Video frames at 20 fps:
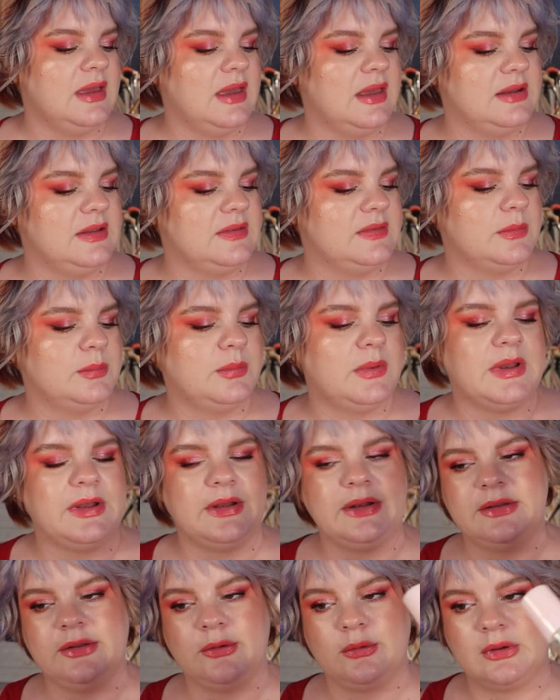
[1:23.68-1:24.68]
and this is what
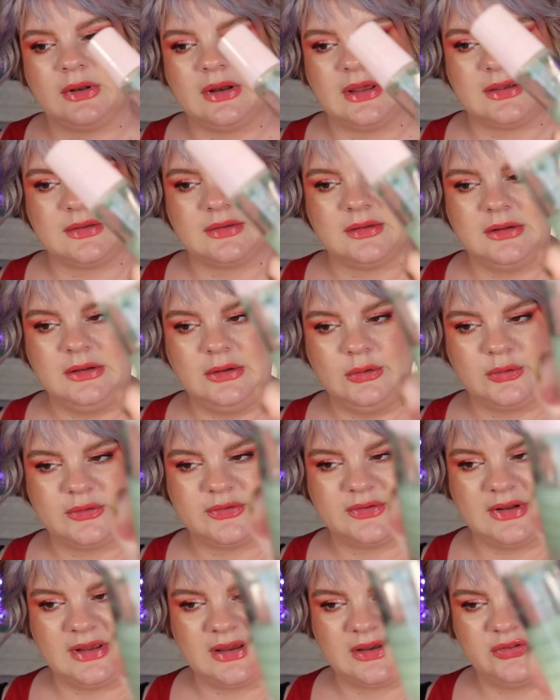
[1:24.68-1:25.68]
it
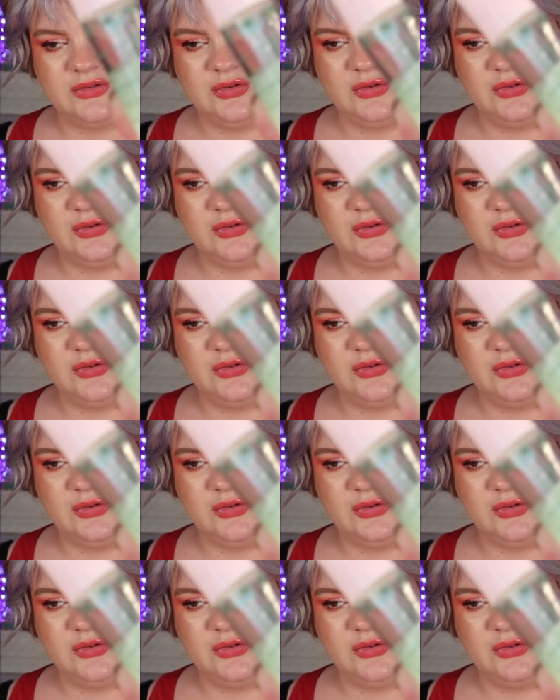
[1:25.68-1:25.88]
looks like